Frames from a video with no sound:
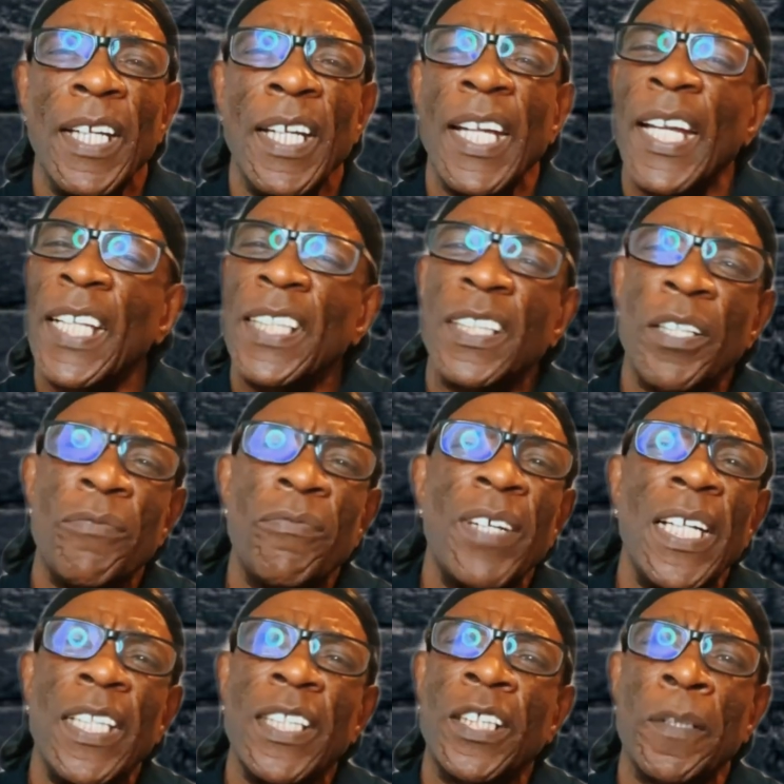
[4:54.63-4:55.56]
Is it
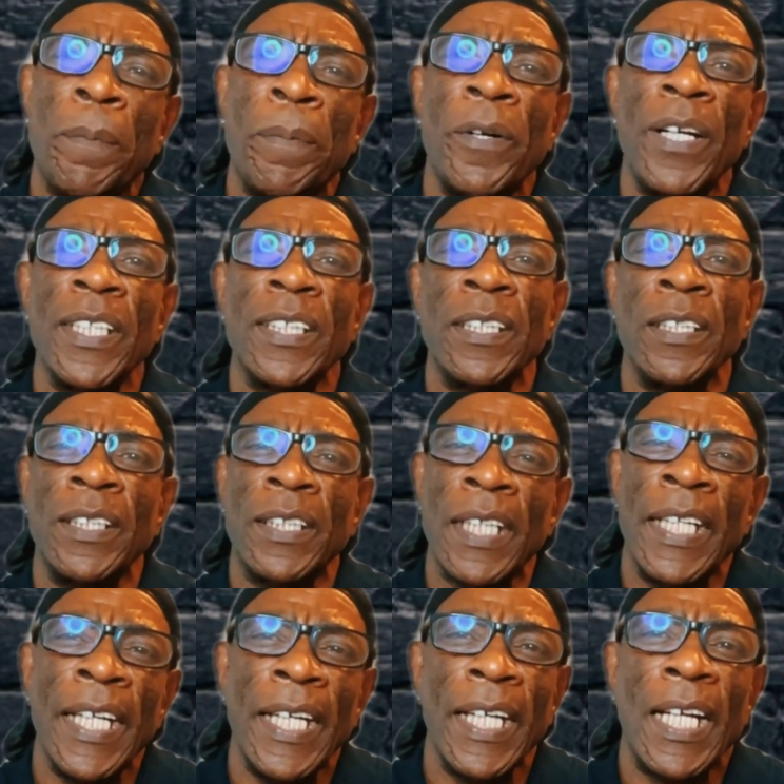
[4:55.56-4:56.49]
really surprising
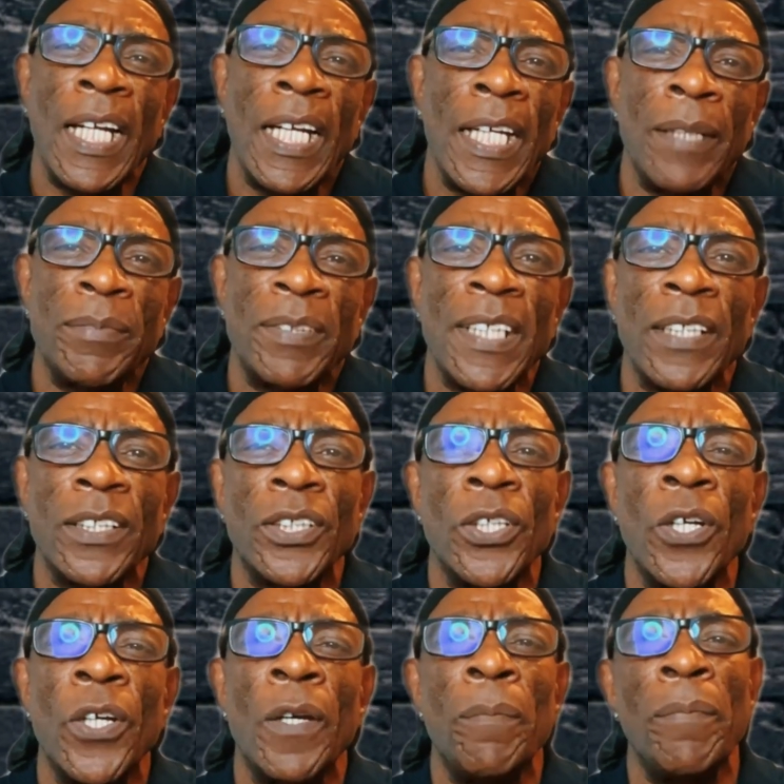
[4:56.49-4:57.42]
to hear claims that
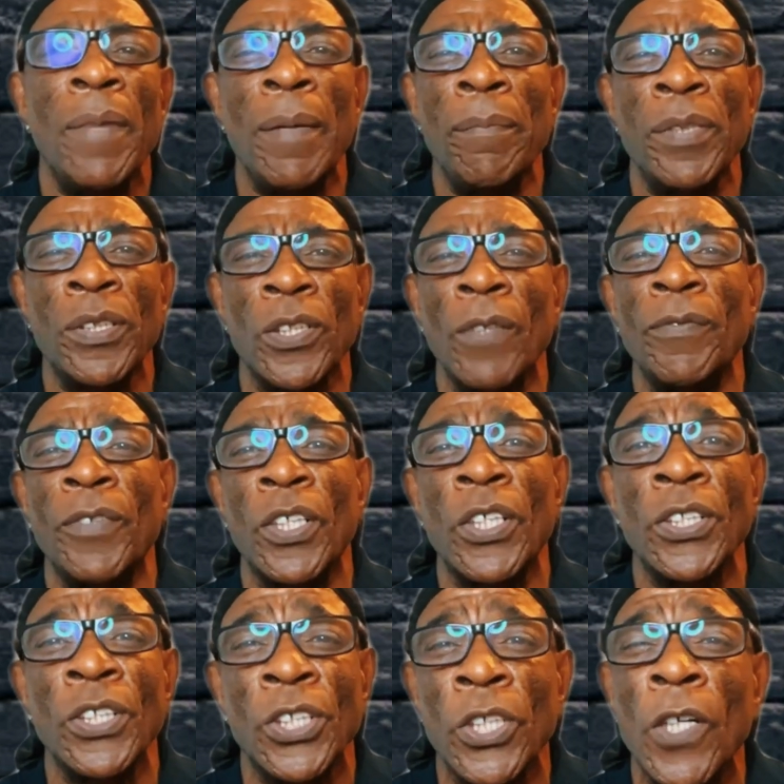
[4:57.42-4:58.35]
certain members of the
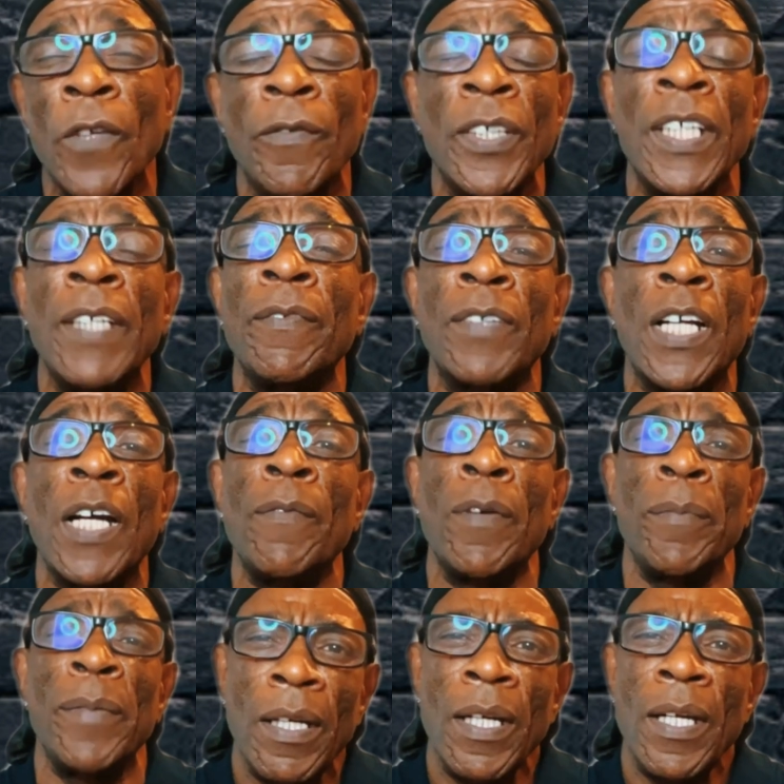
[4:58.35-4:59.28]
Conservative
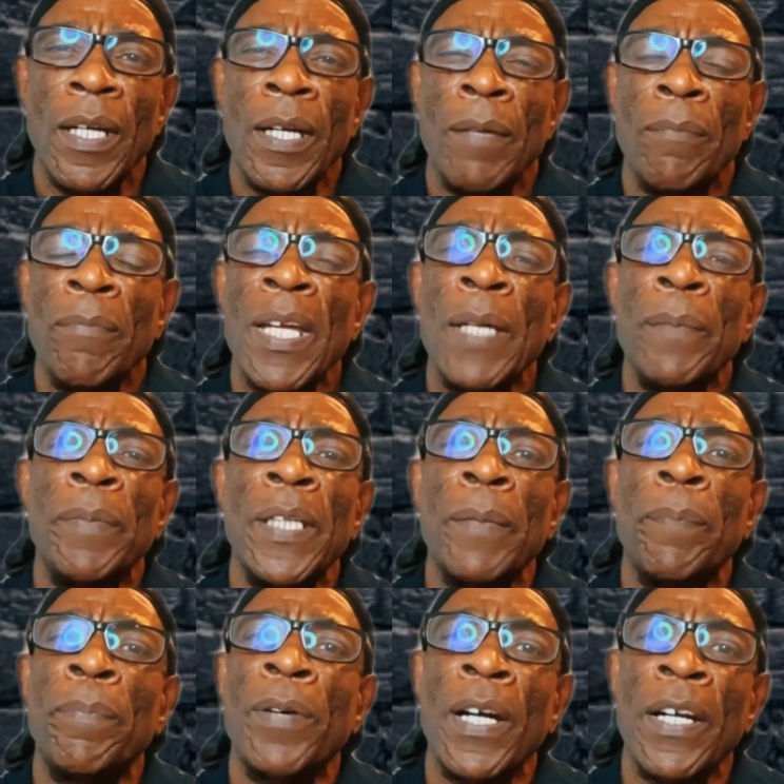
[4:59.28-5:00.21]
government may
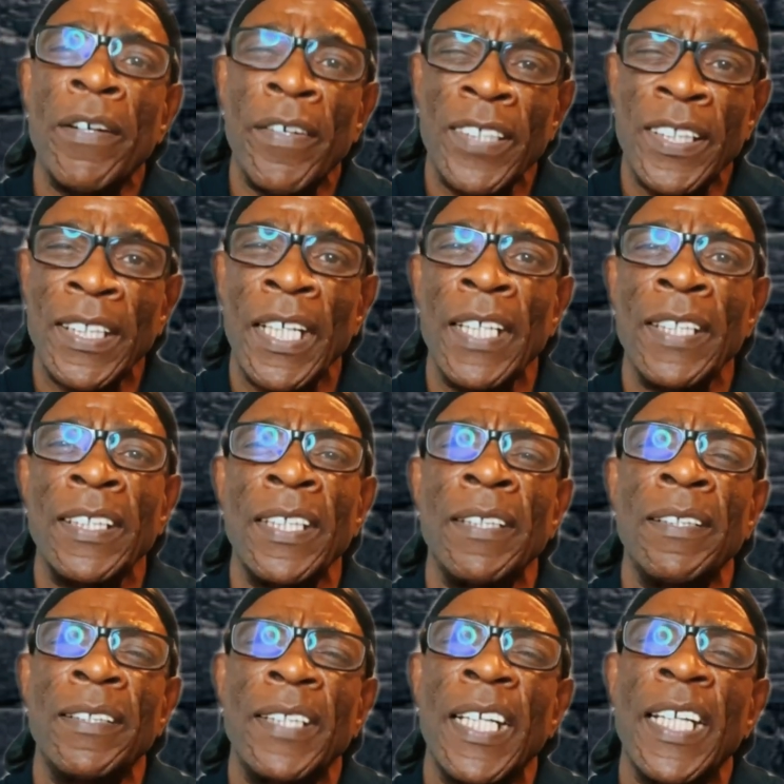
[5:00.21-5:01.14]
be
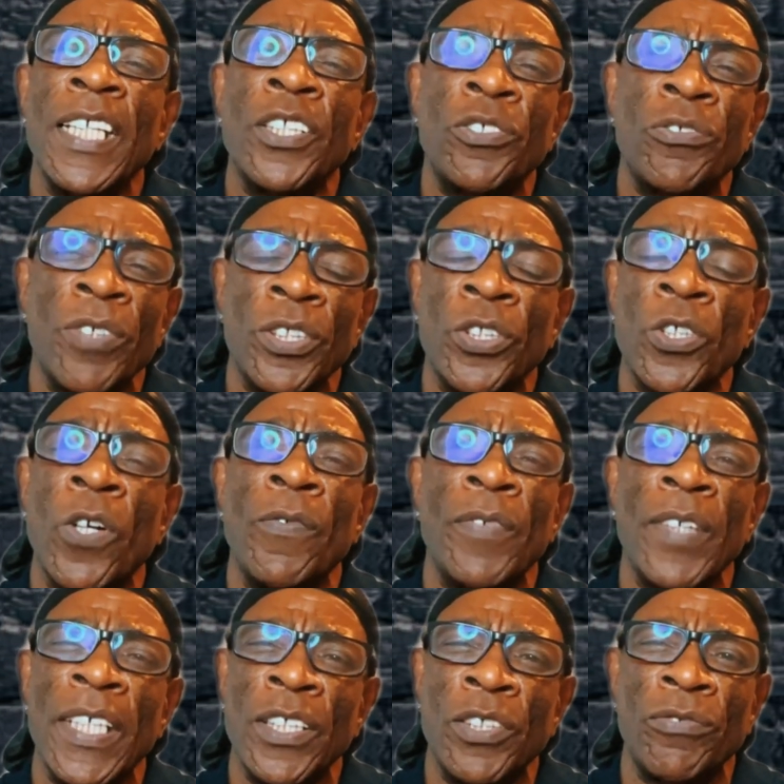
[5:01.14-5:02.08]
prioritising the interests
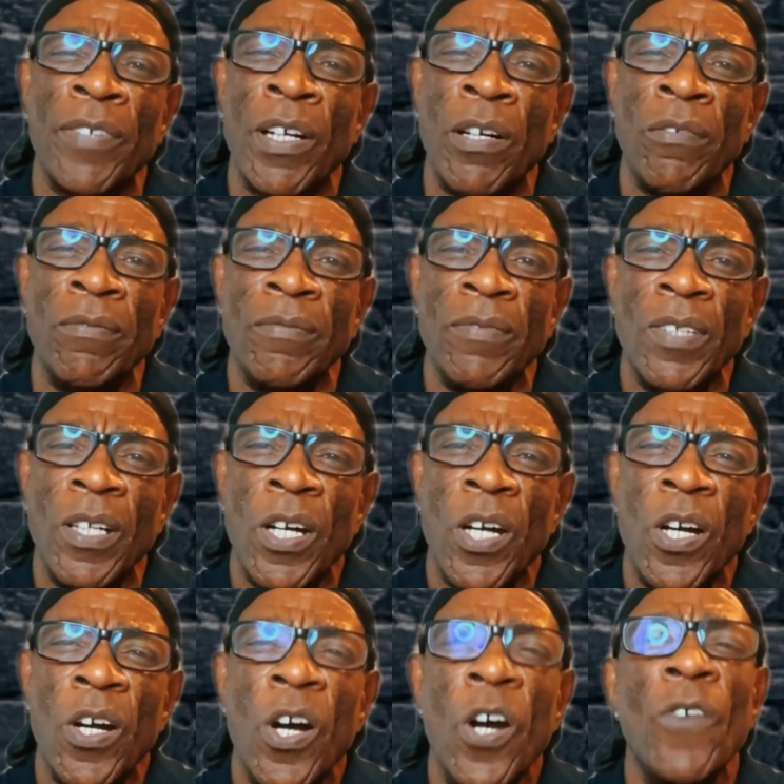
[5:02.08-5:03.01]
of Israel
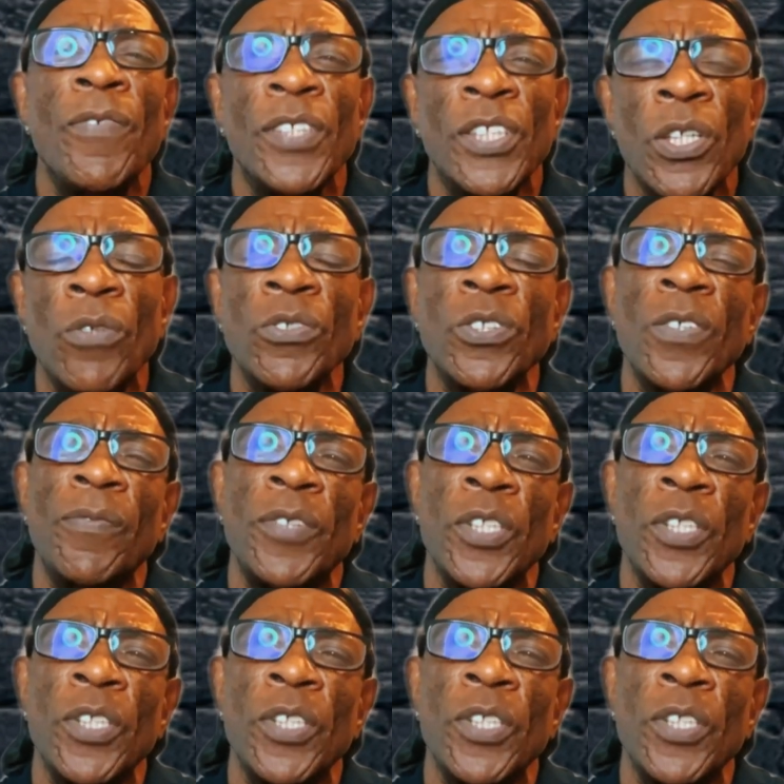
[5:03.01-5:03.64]
over those of the